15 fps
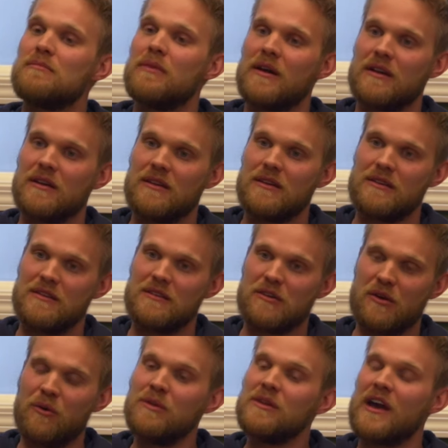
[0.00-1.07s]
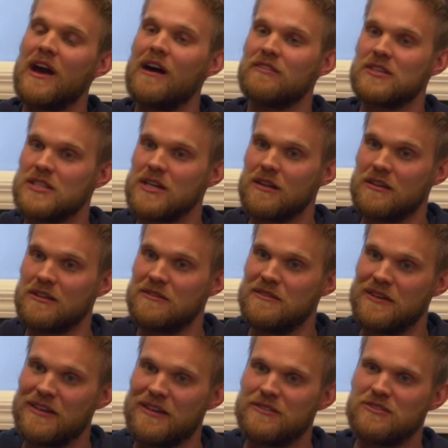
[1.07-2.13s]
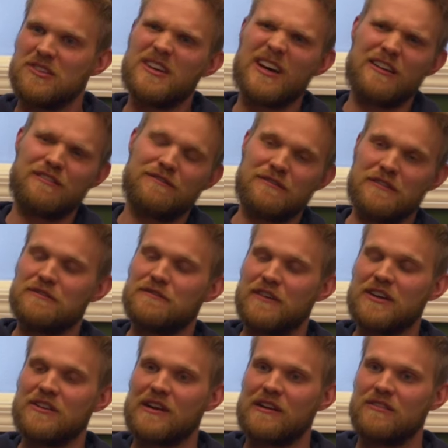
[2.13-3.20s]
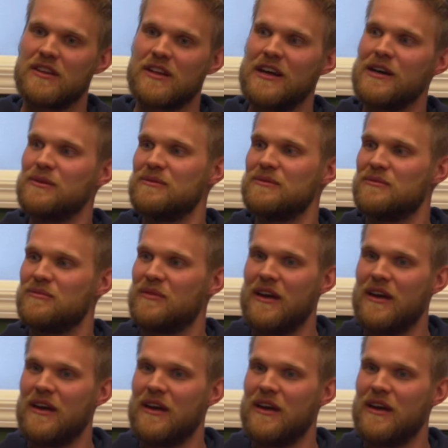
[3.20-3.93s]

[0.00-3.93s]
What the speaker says: but you only have each other, so you kind of figure everything out.